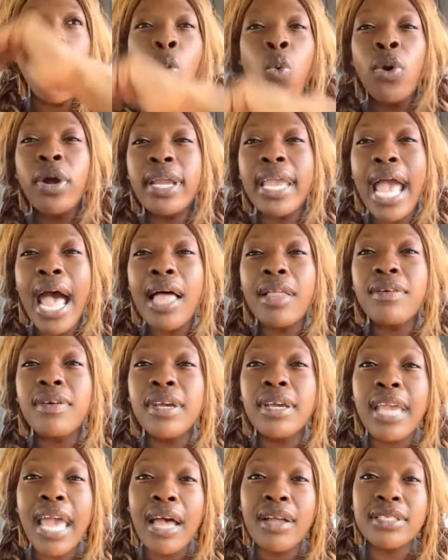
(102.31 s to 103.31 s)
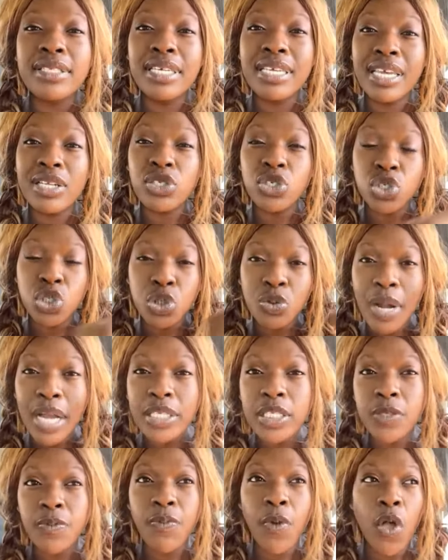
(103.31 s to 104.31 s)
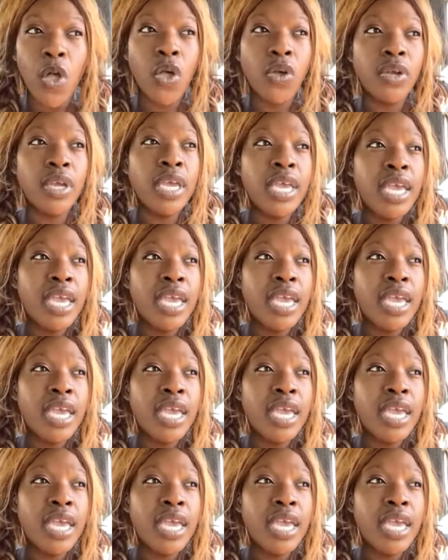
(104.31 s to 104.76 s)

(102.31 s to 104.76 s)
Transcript: Where calorie counting gets stressful